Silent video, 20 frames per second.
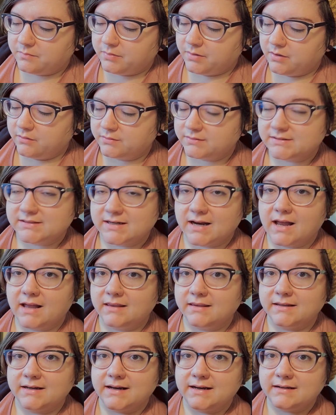
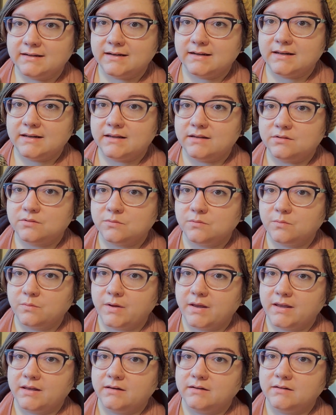post-holiday knitting
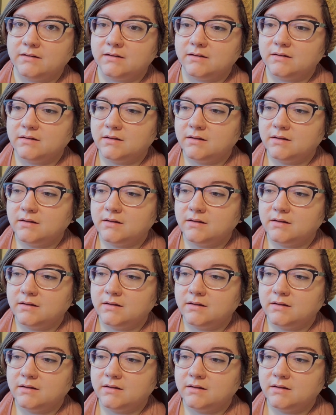when,